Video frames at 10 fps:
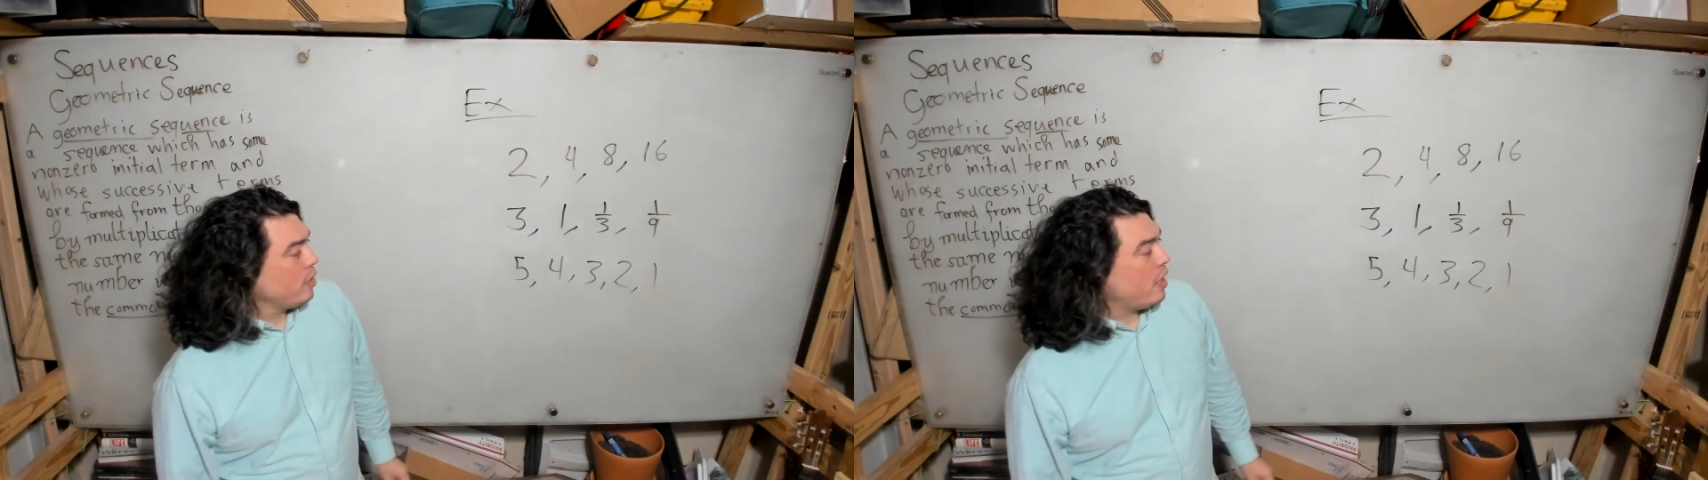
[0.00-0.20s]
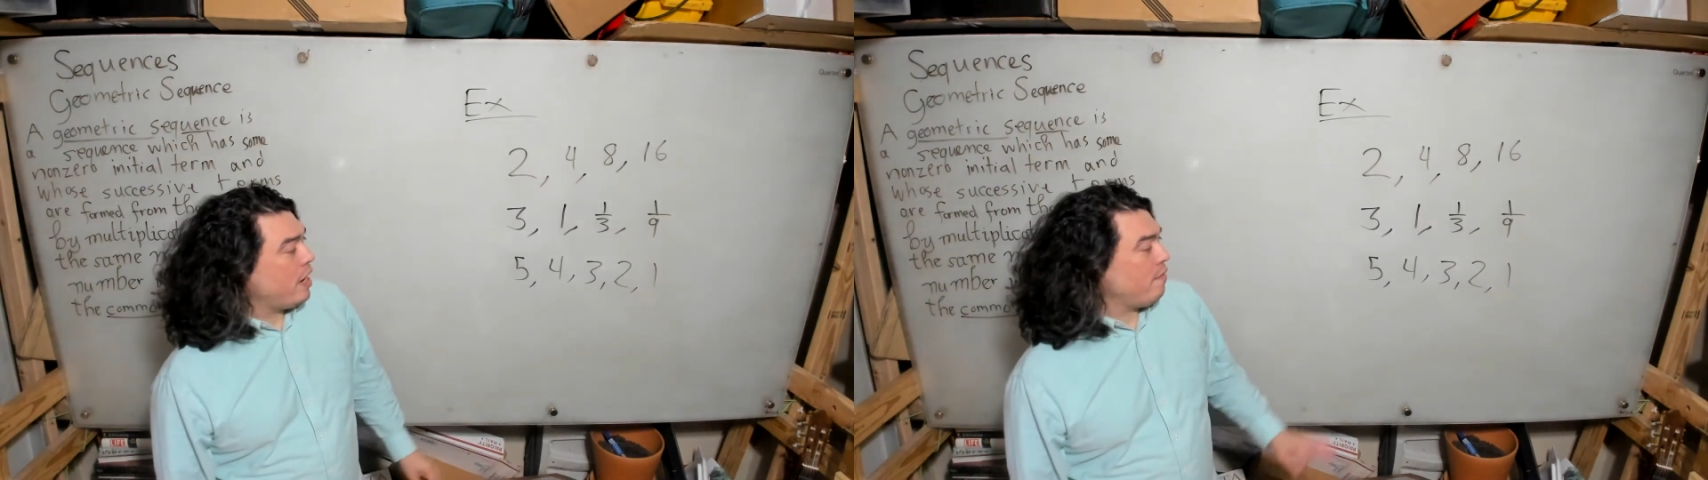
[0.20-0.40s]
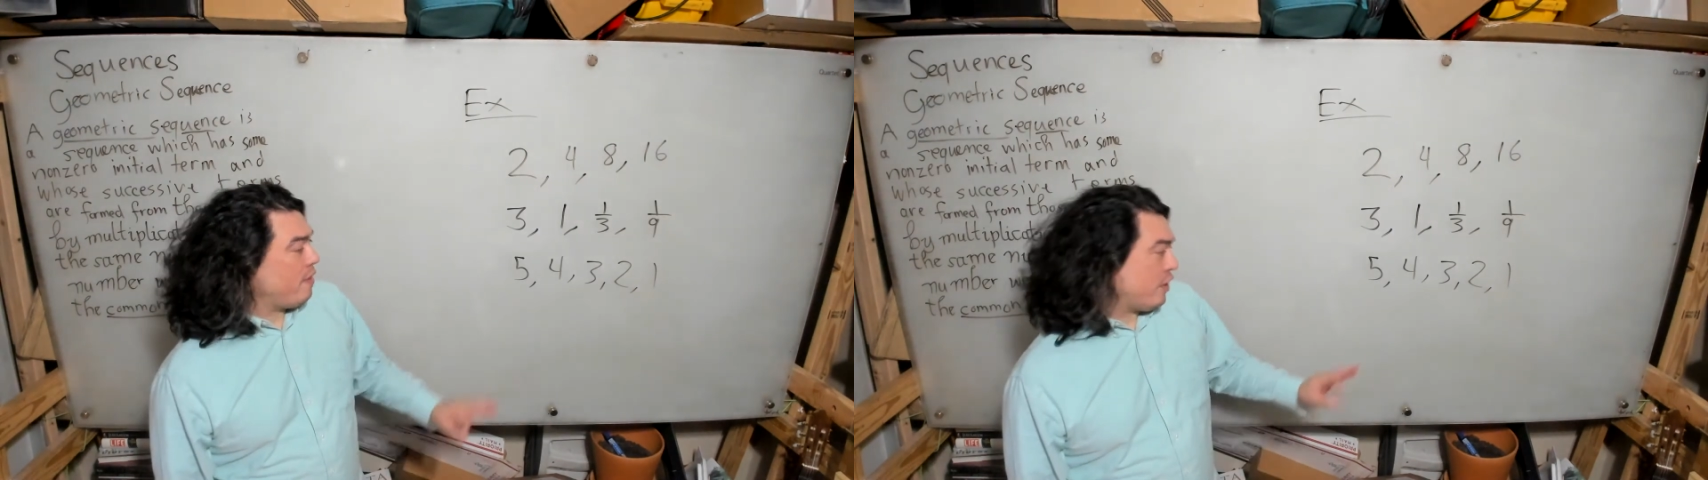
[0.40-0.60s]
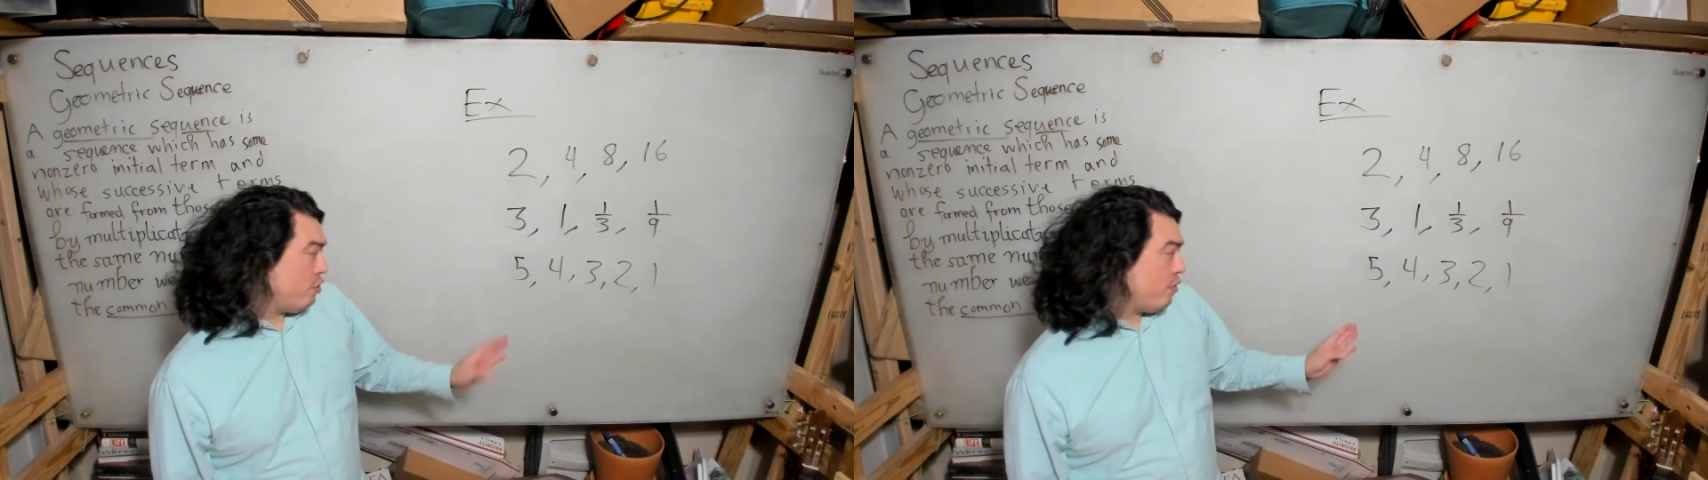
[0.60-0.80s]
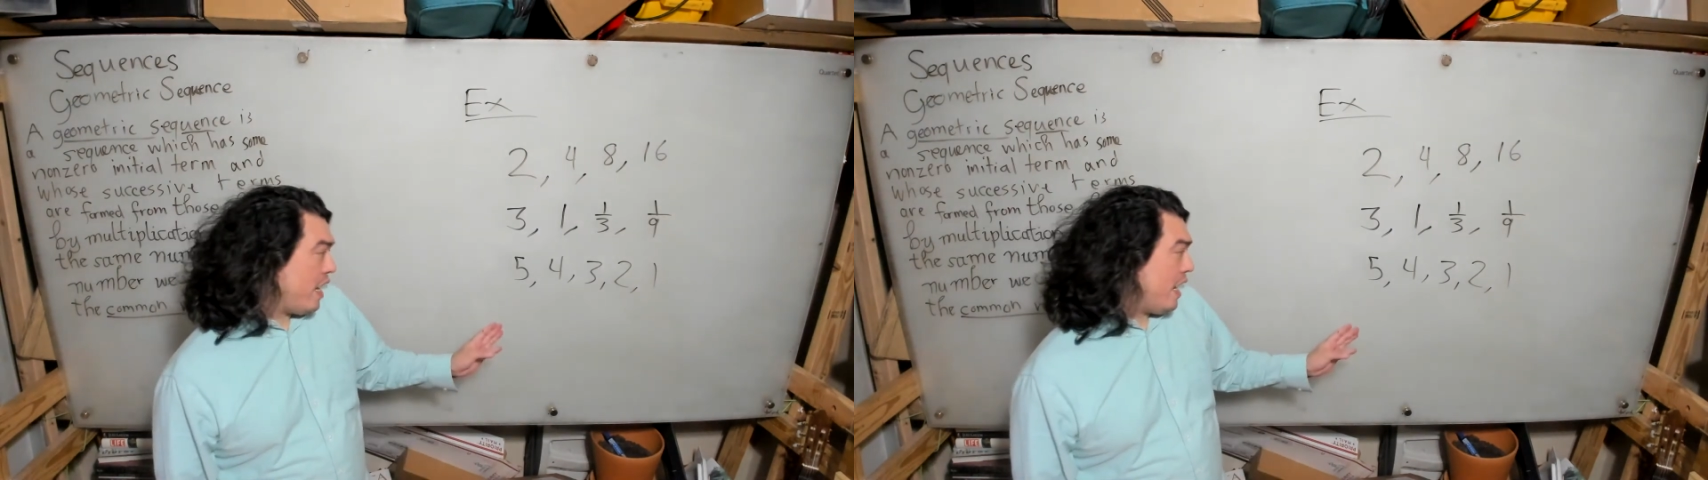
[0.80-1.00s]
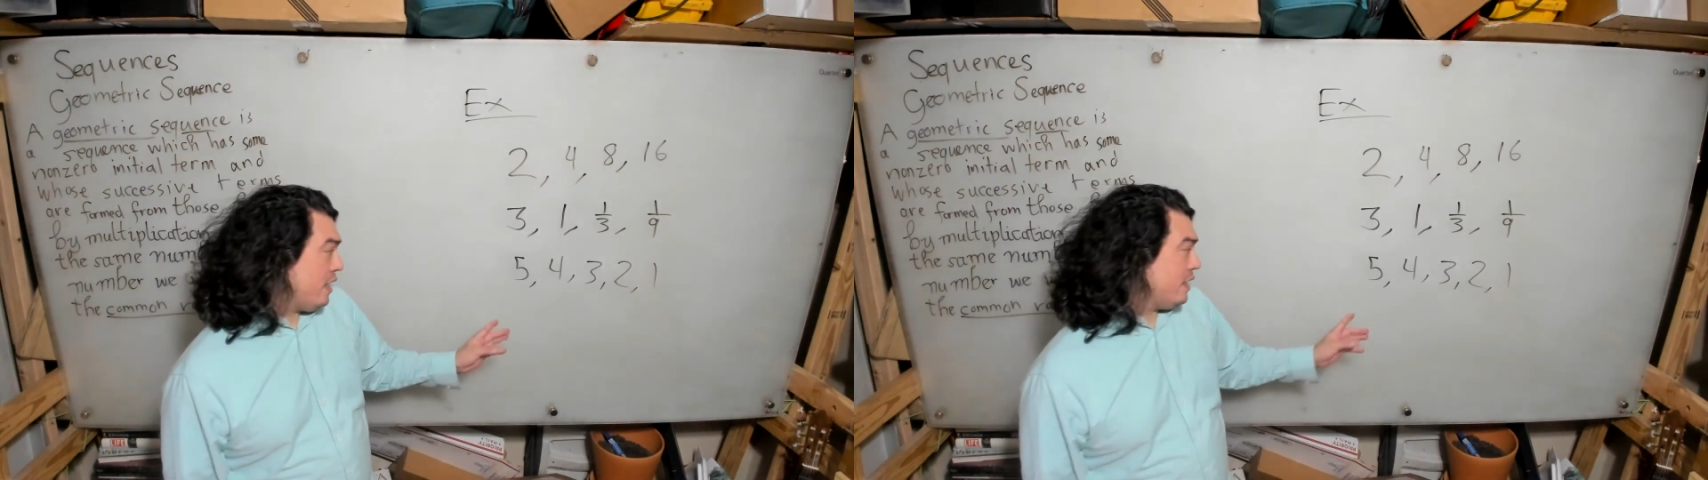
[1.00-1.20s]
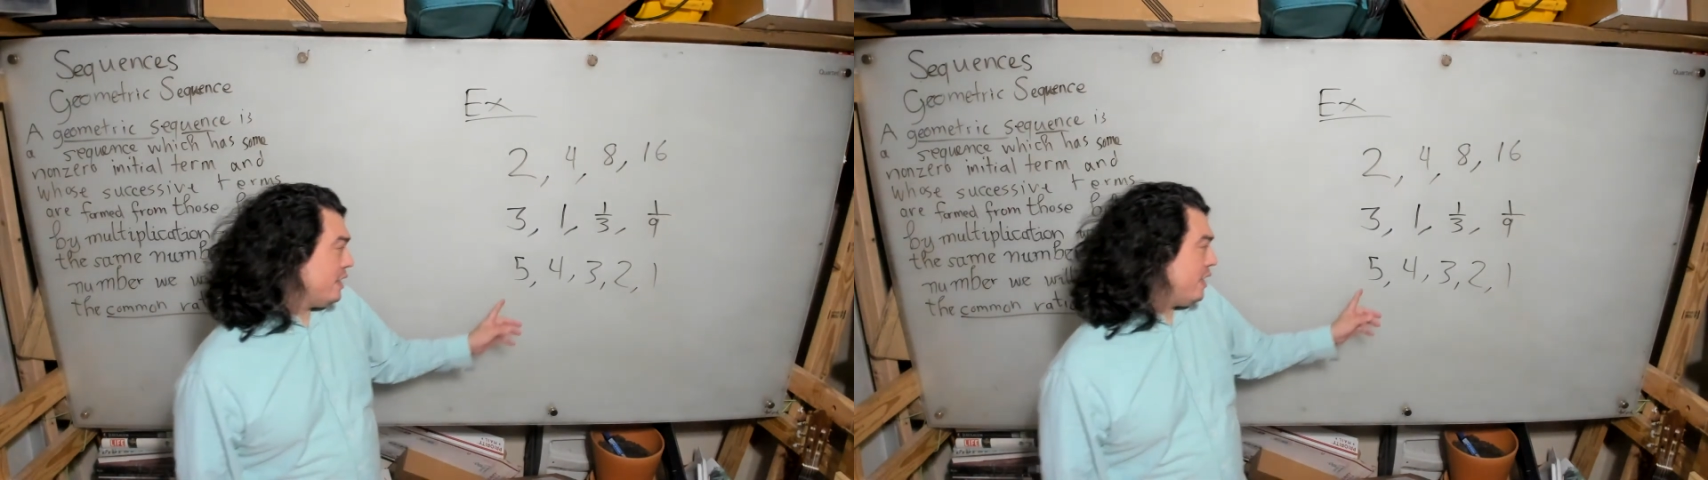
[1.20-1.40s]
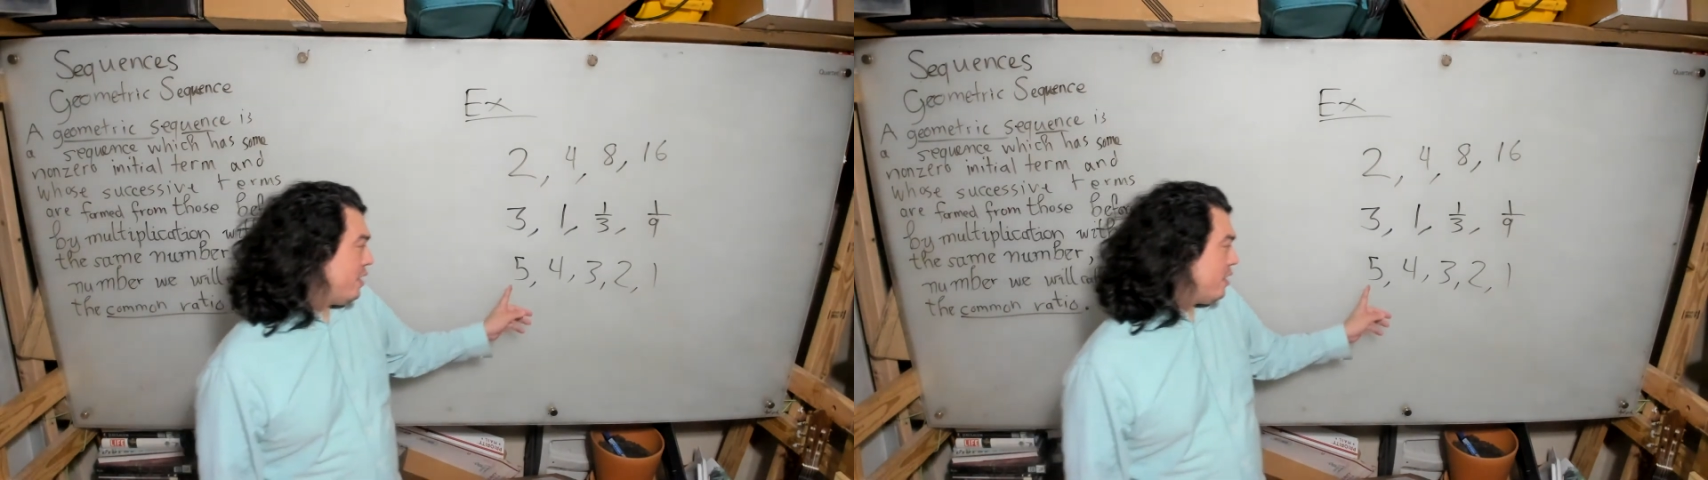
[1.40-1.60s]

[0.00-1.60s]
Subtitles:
In fact, you can see